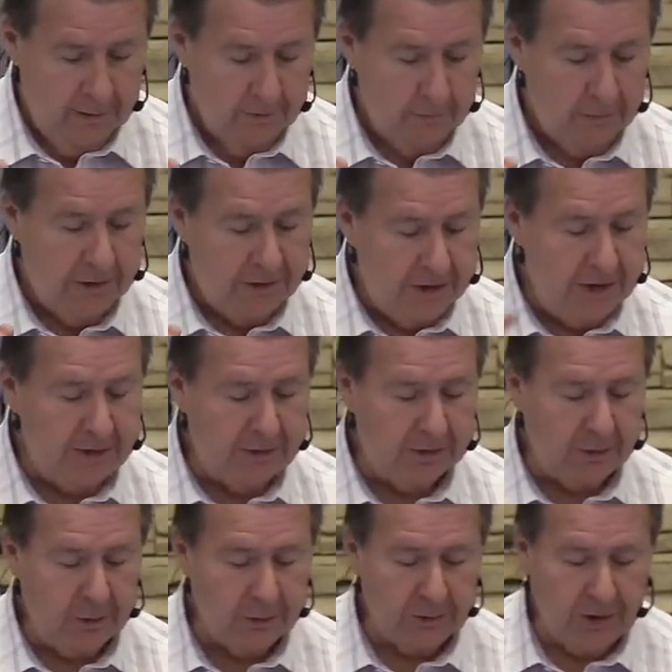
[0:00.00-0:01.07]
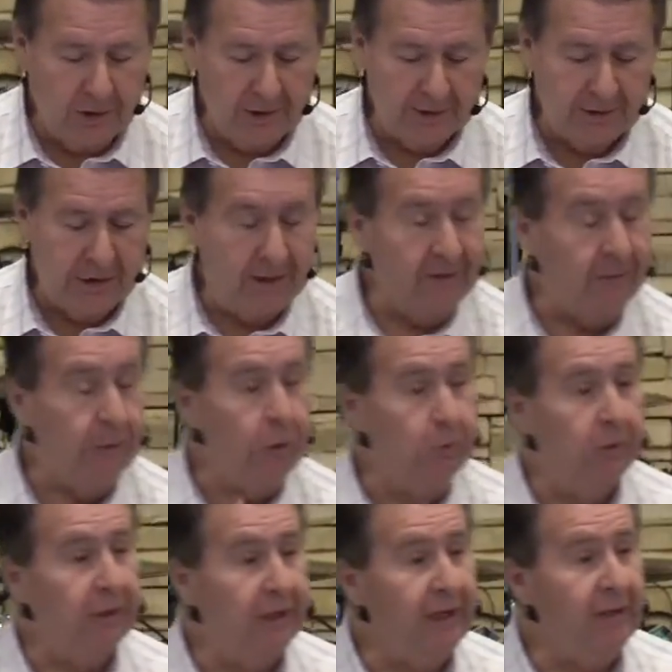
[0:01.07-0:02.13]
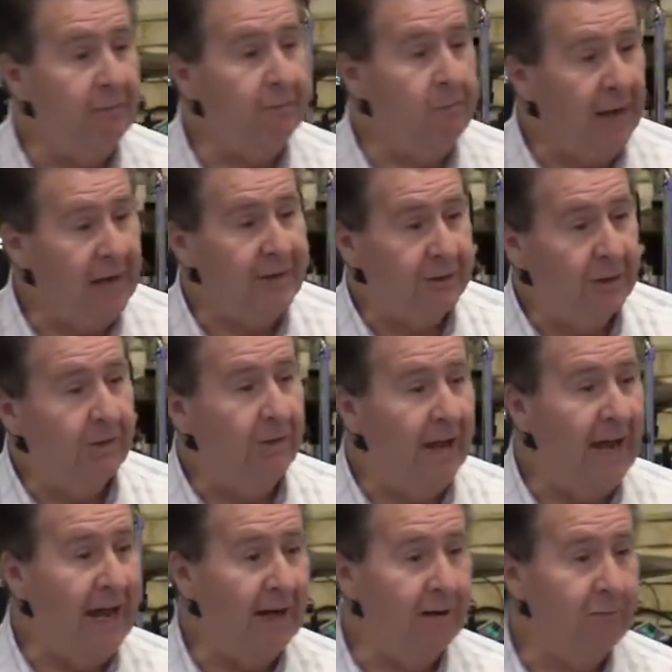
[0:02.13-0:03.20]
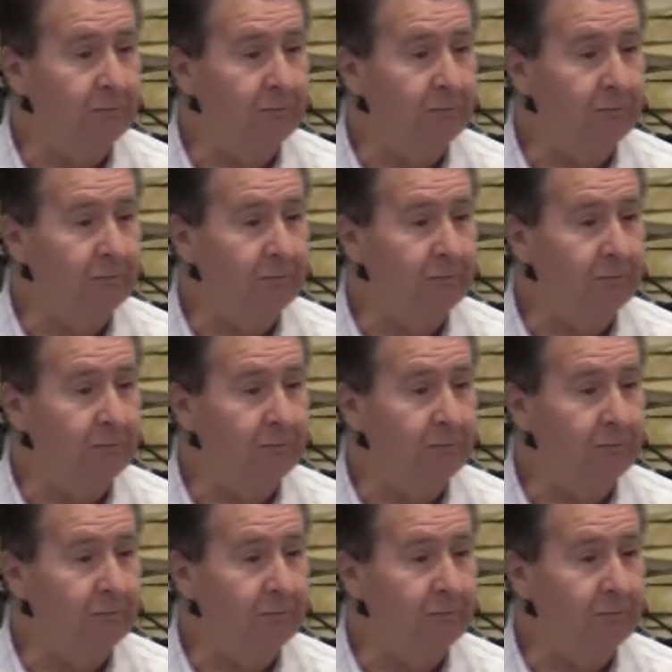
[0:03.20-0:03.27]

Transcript: But Jesus goes on to say, if you believe based on that,